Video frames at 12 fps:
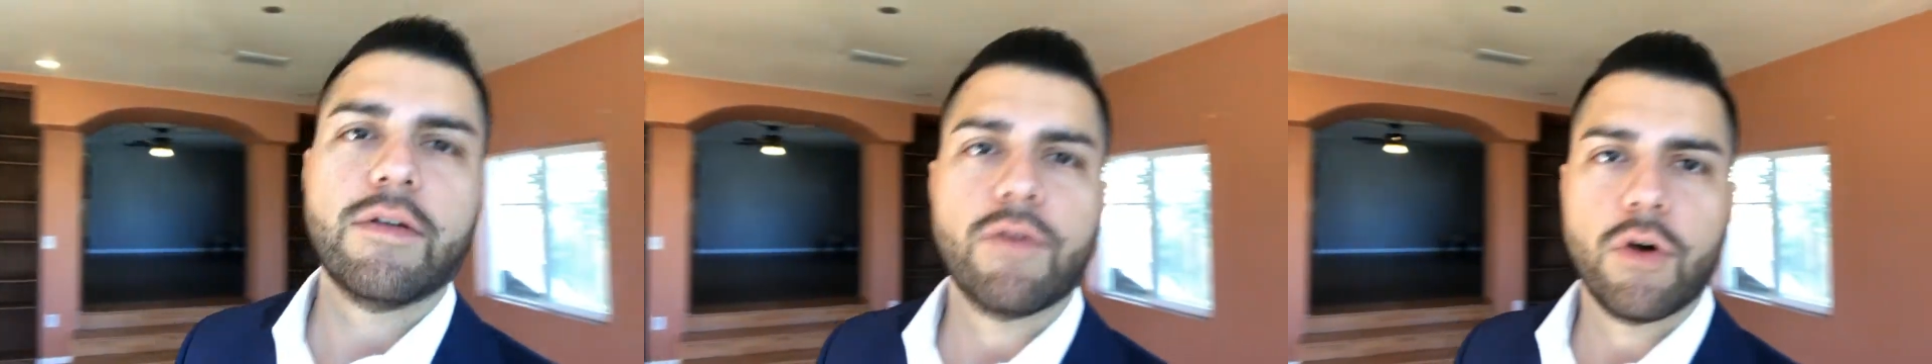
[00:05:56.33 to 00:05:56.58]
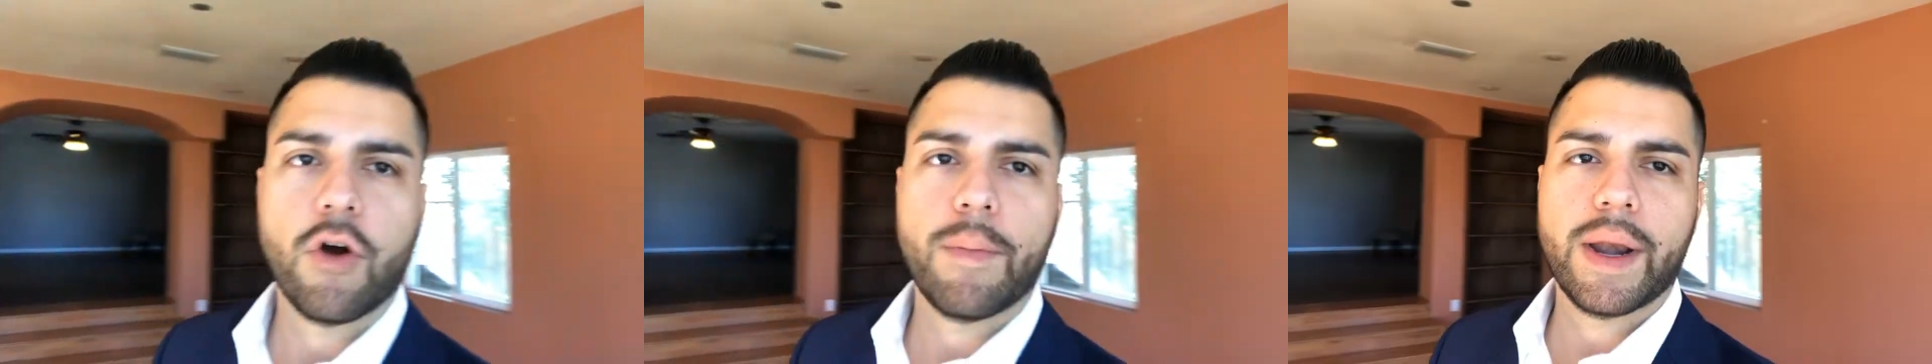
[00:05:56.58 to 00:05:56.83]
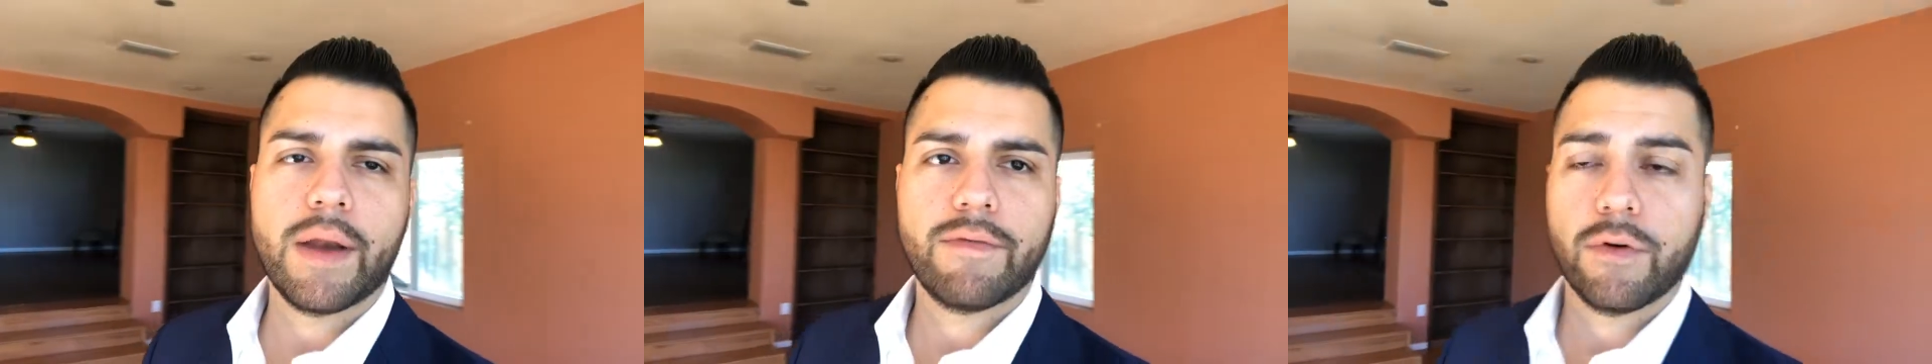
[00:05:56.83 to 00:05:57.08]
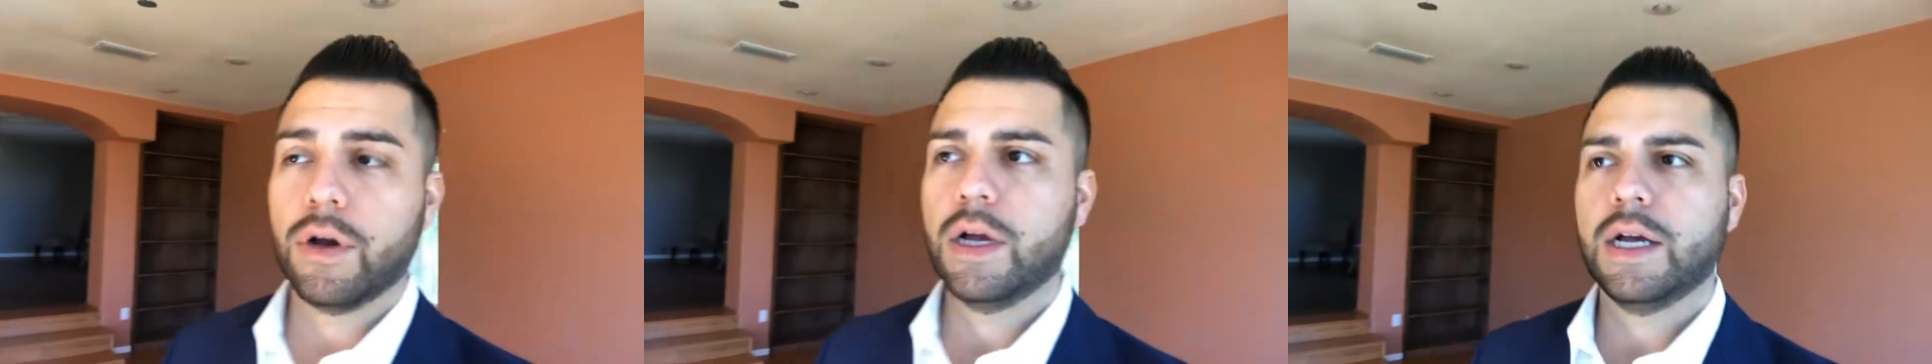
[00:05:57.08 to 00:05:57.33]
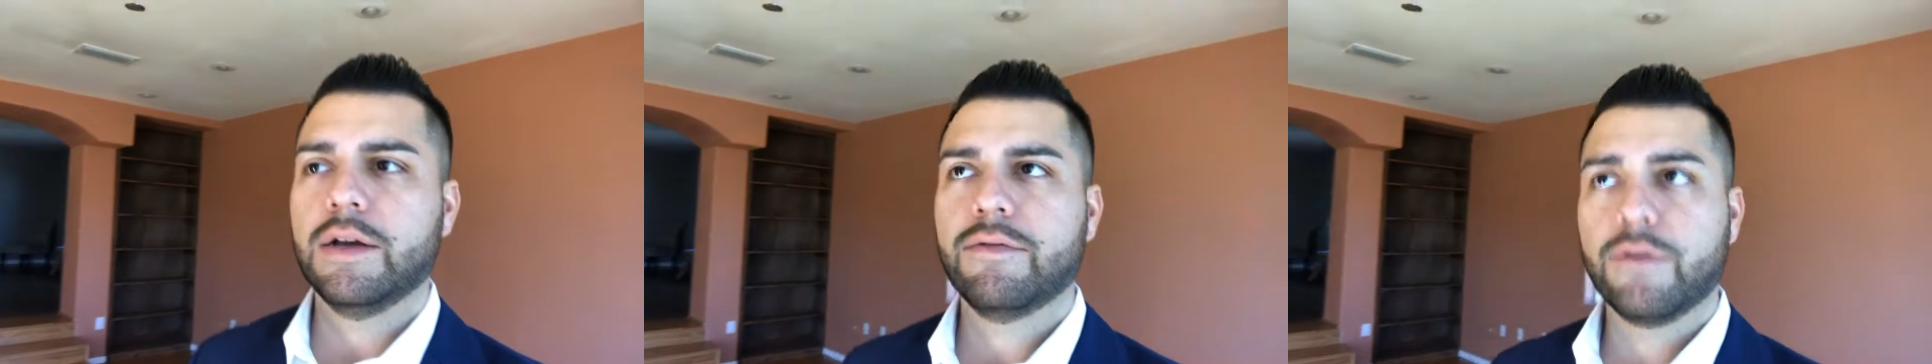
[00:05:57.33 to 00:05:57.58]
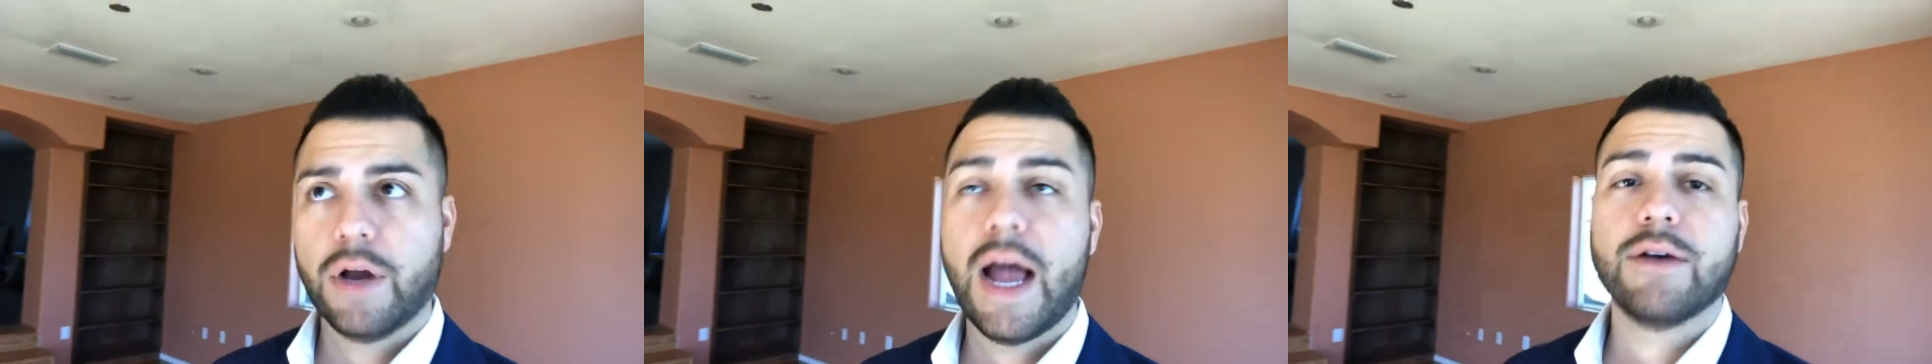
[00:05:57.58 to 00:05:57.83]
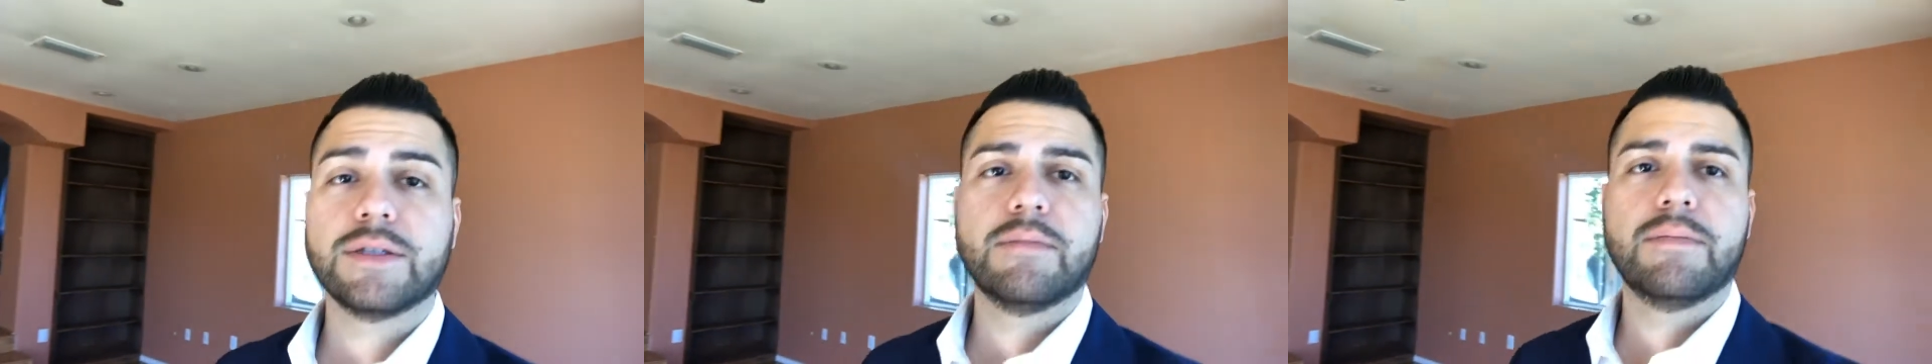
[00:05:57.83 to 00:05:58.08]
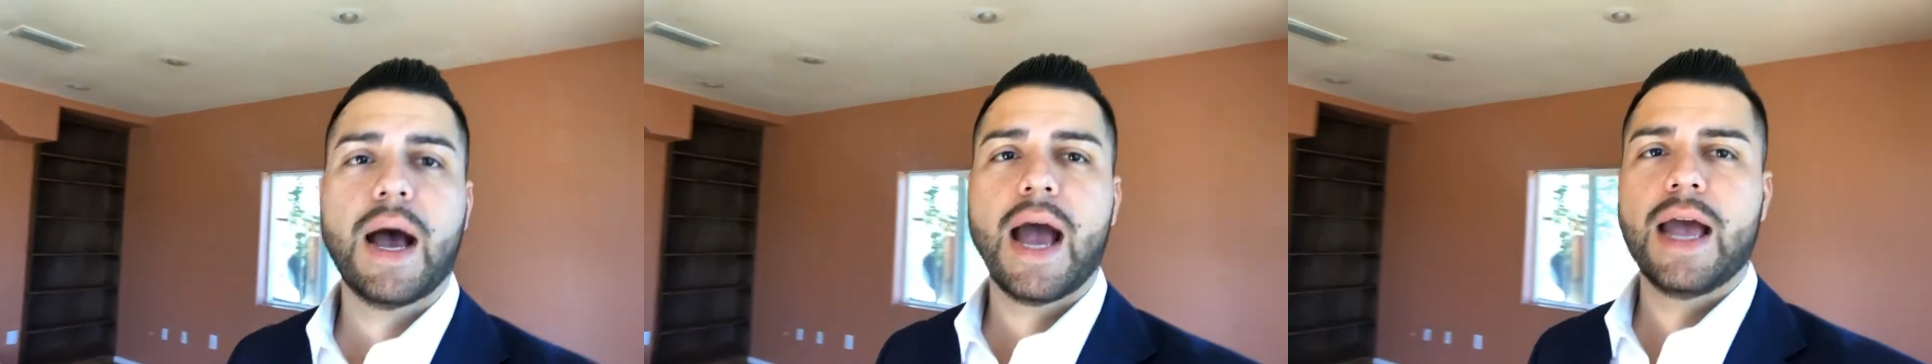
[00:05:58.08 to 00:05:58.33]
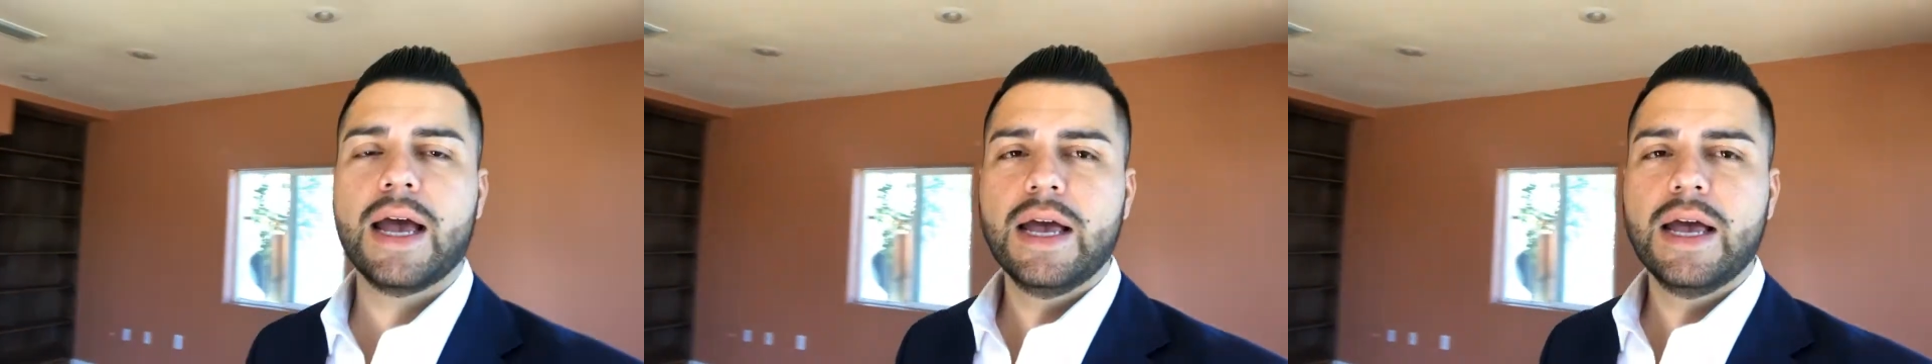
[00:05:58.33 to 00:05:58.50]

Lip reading: for a house to buy.